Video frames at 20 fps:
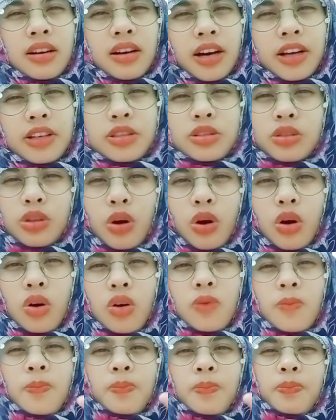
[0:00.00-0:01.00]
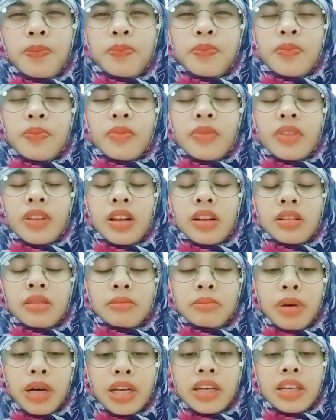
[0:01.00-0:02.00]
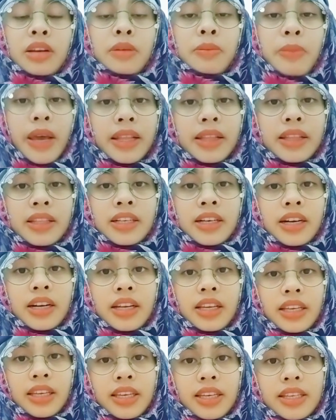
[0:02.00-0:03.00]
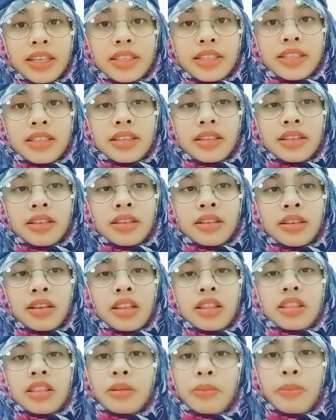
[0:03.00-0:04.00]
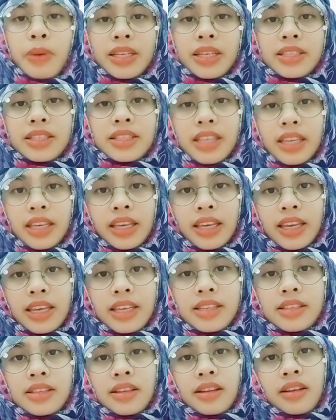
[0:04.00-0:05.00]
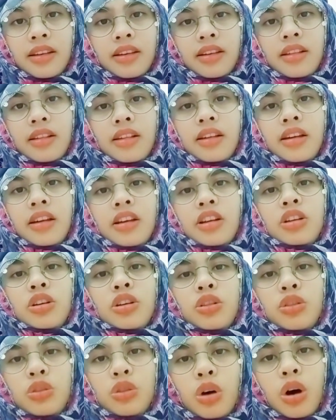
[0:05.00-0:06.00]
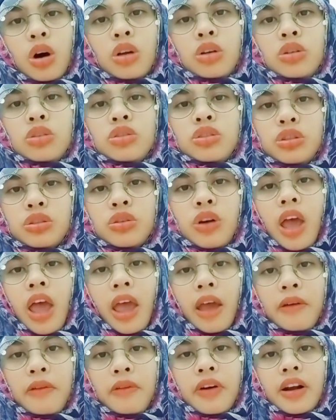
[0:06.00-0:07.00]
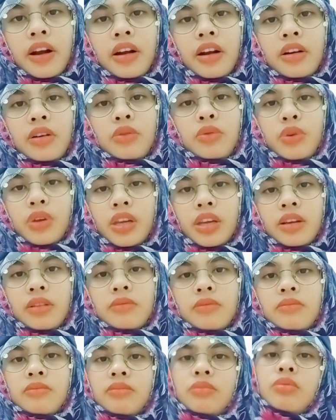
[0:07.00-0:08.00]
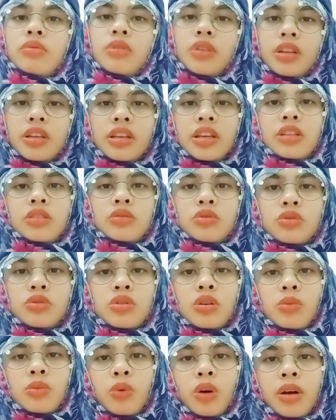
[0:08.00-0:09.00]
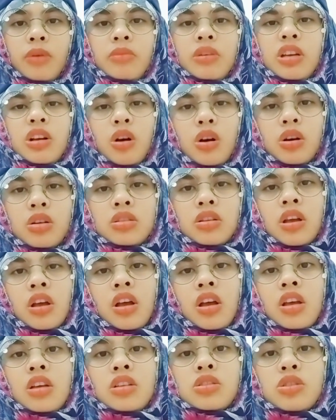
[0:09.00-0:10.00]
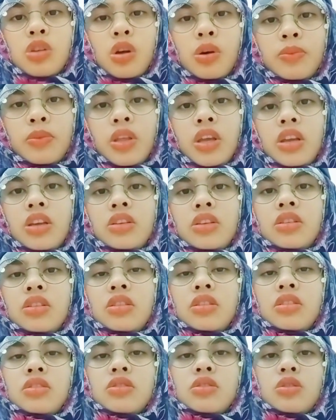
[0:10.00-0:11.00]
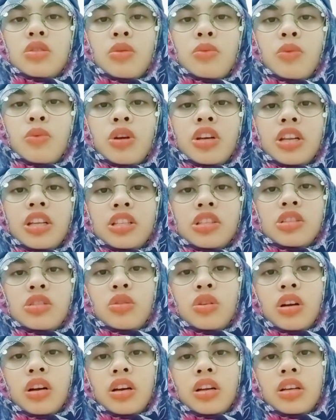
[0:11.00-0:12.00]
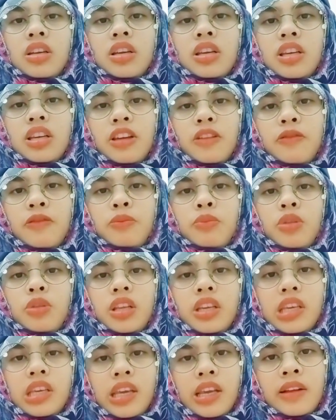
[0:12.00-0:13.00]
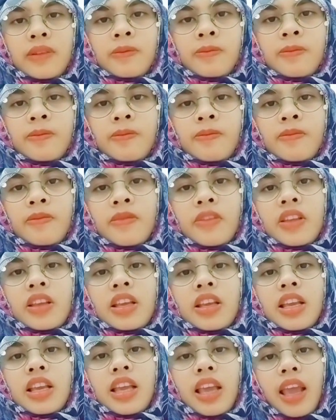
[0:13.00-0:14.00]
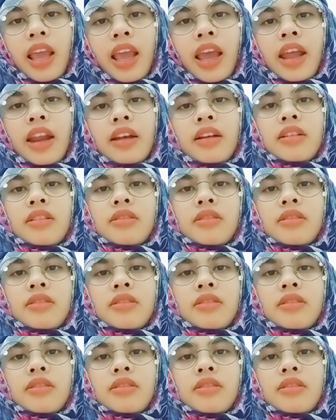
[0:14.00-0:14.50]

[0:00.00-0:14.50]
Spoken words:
So but the better is, the best thing is, don't you ever doing bullying to someone, because someday someone that you are give bullying can